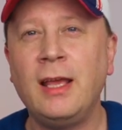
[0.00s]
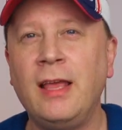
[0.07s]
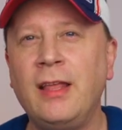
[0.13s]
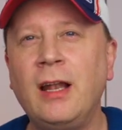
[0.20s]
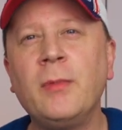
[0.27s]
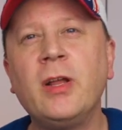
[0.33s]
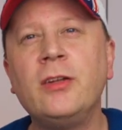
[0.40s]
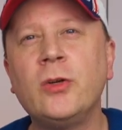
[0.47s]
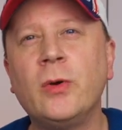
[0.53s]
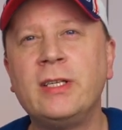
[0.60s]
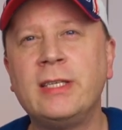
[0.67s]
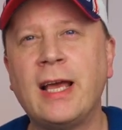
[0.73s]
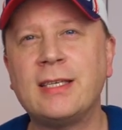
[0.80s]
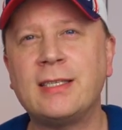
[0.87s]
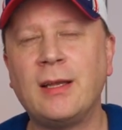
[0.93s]
Then I'm gonna do a
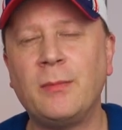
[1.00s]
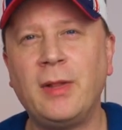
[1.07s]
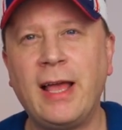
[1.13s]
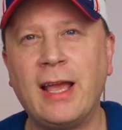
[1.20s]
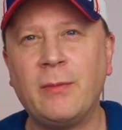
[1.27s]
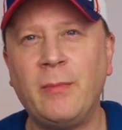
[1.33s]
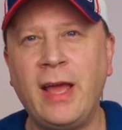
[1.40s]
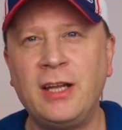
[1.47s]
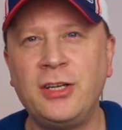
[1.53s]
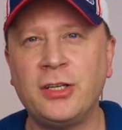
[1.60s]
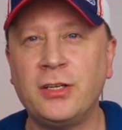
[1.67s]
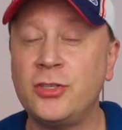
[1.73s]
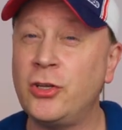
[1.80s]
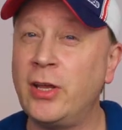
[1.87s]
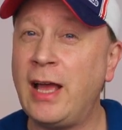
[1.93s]
test on Blackmagic
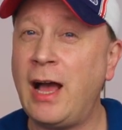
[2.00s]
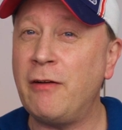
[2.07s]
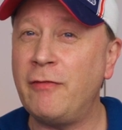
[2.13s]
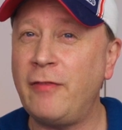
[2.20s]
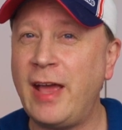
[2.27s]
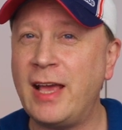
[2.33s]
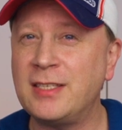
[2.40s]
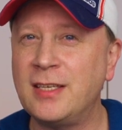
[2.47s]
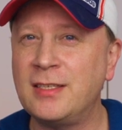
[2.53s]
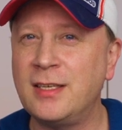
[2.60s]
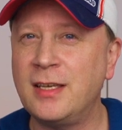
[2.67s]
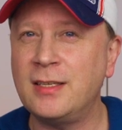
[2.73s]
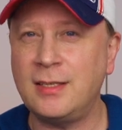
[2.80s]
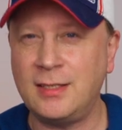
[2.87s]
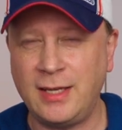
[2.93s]
to show you how fast this
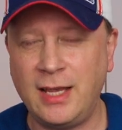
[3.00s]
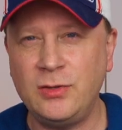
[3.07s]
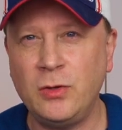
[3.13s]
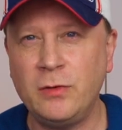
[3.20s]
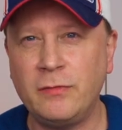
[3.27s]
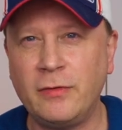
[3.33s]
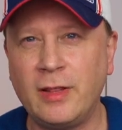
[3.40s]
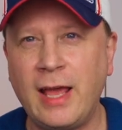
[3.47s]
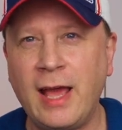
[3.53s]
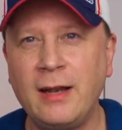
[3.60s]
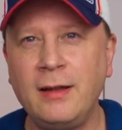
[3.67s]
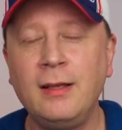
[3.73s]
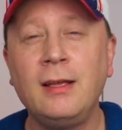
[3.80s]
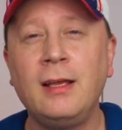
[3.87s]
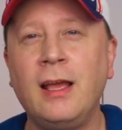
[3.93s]
is. Stay tuned for
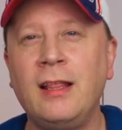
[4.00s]
that.